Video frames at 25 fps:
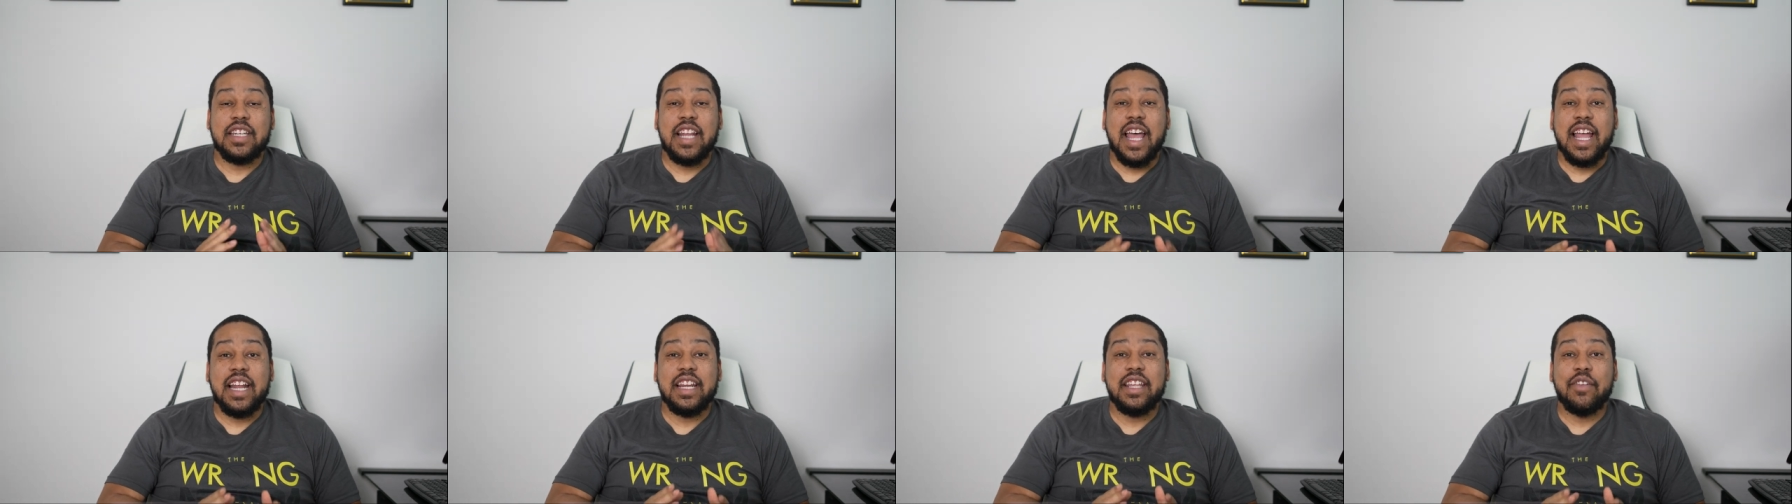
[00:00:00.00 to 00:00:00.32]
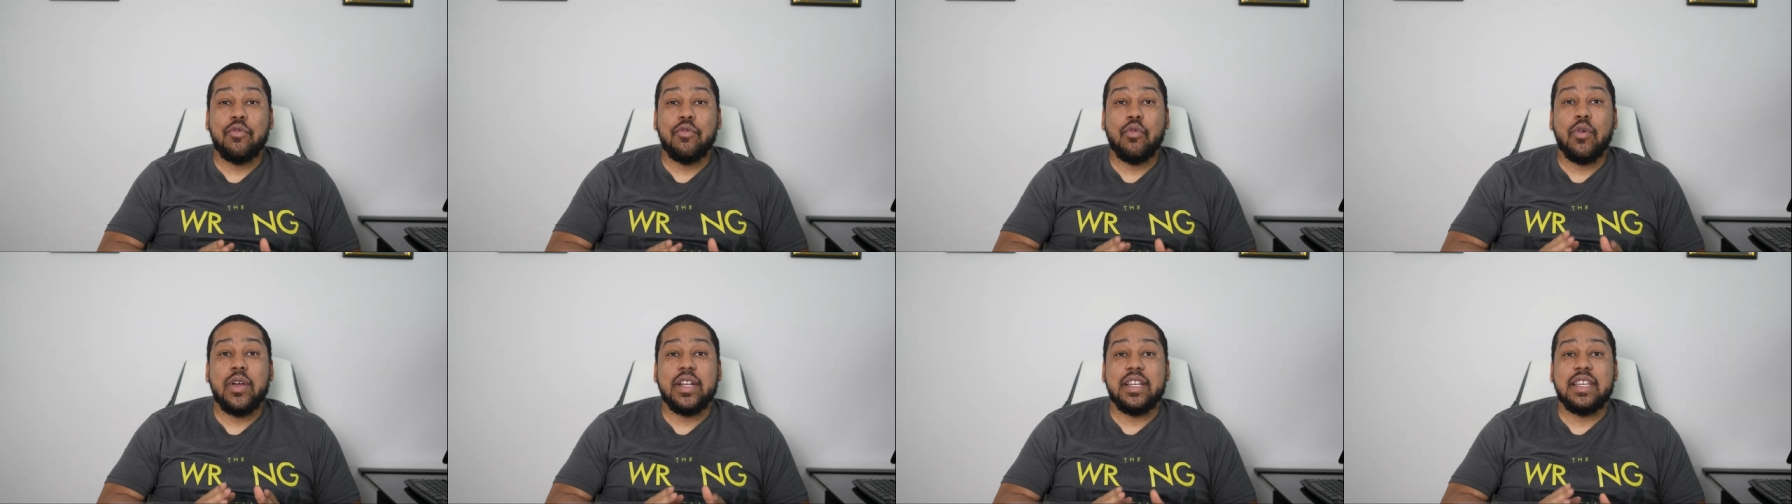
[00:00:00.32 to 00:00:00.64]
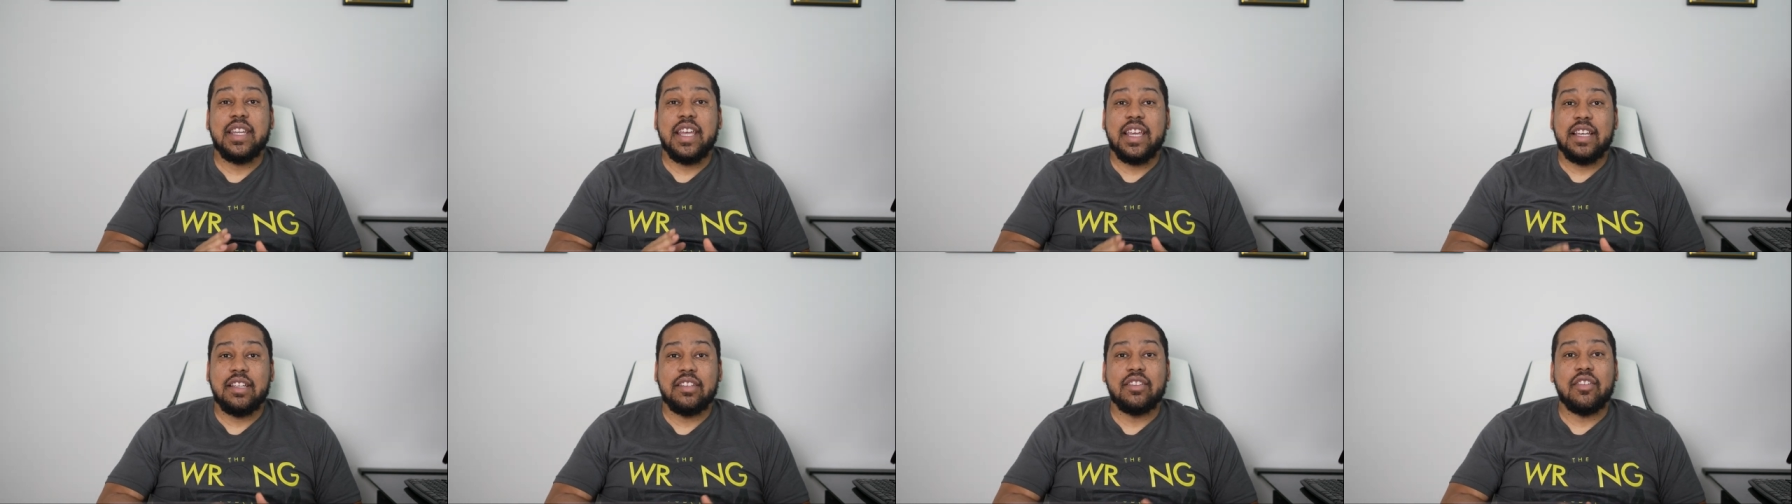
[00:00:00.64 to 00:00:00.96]
ninety-one
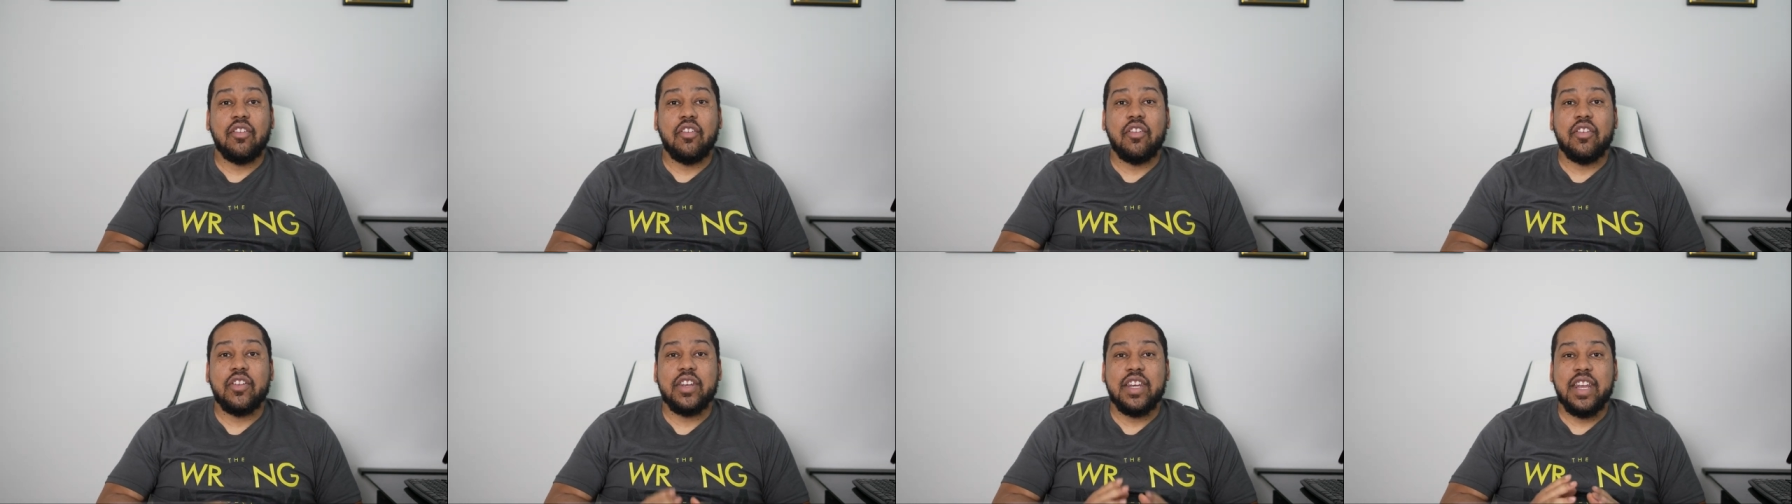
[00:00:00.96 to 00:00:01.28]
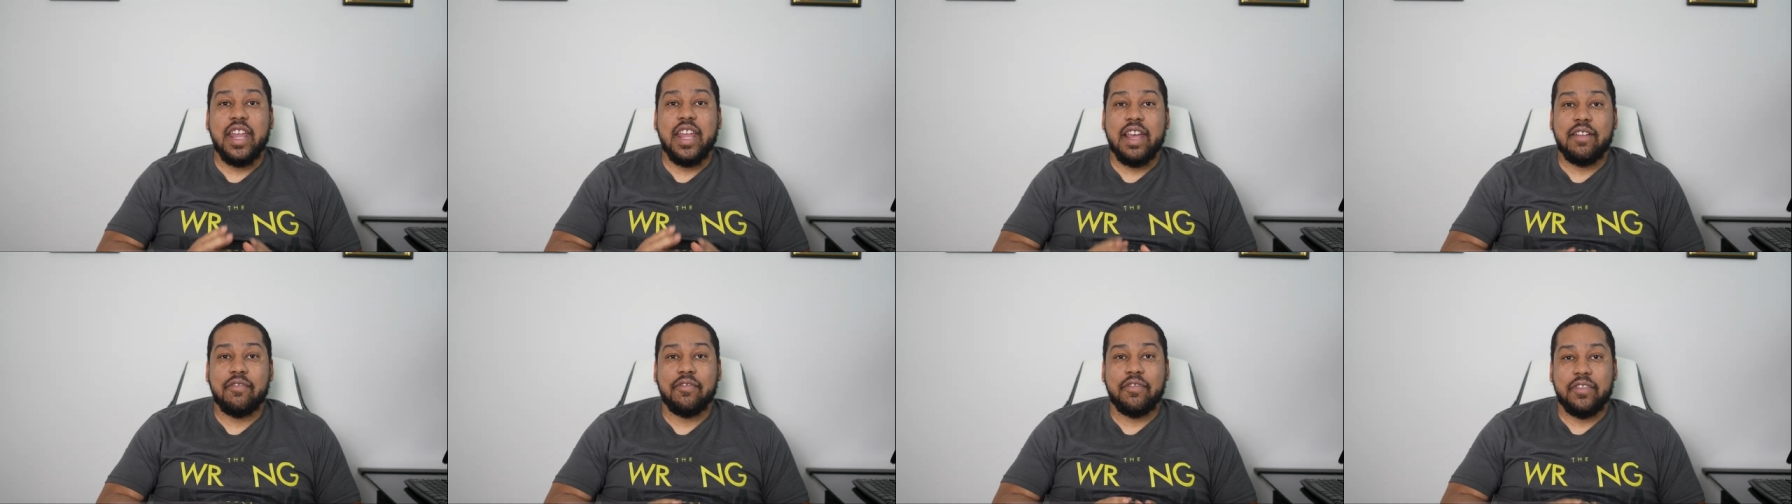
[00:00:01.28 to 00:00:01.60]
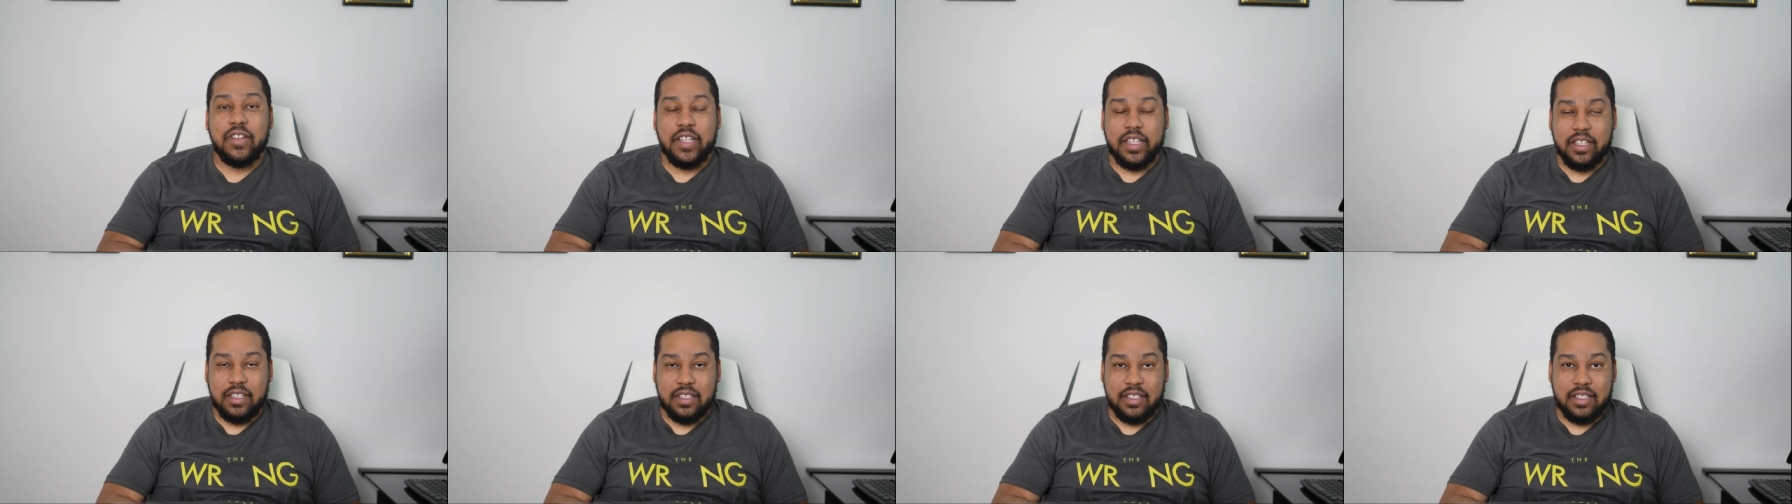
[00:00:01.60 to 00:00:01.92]
days on
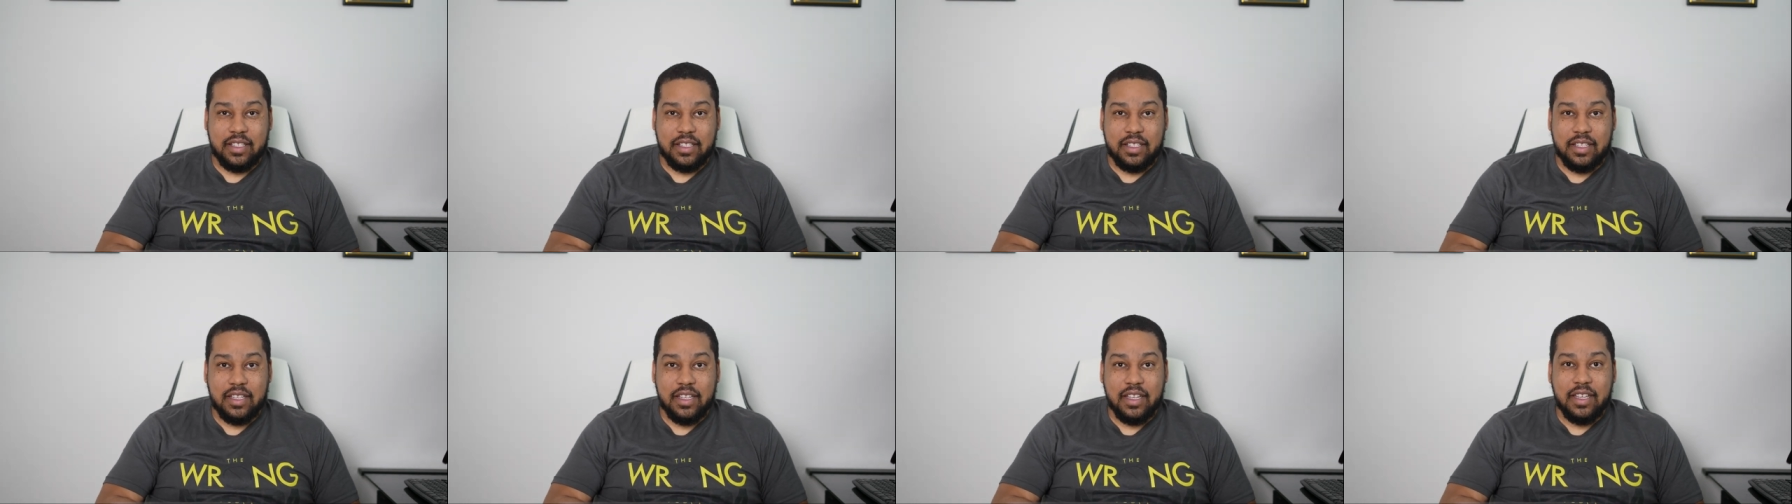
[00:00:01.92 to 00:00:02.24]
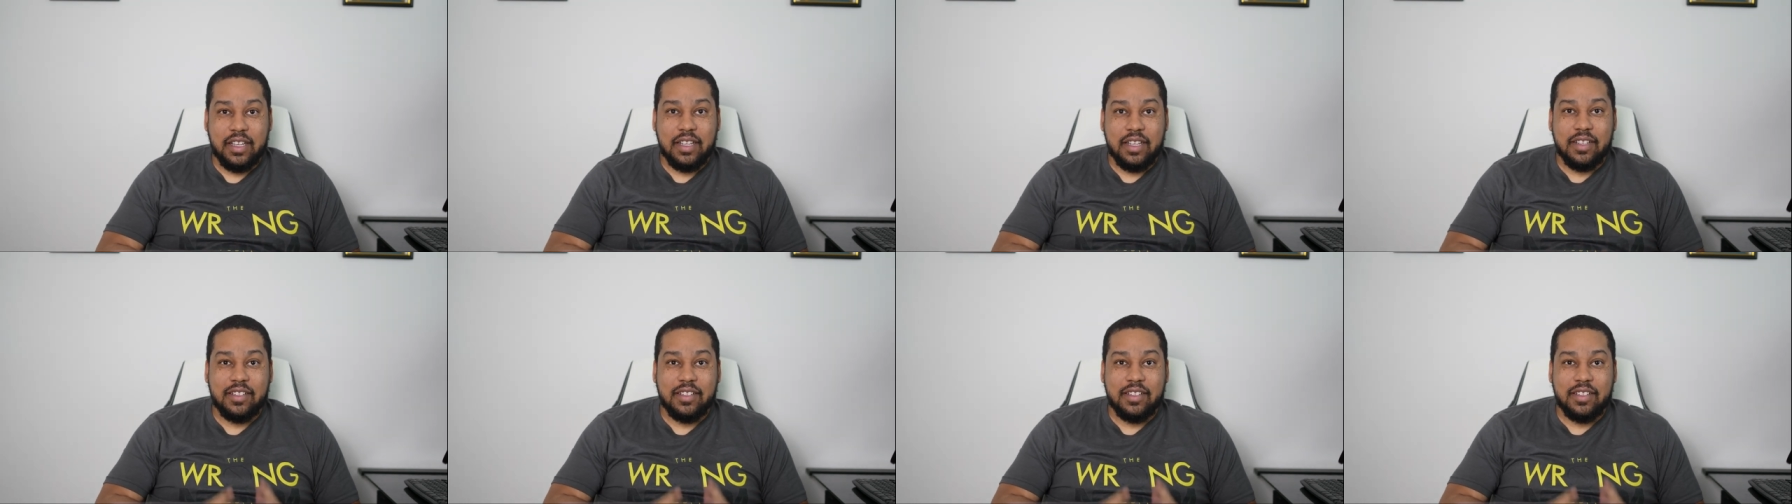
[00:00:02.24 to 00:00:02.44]
Netflix.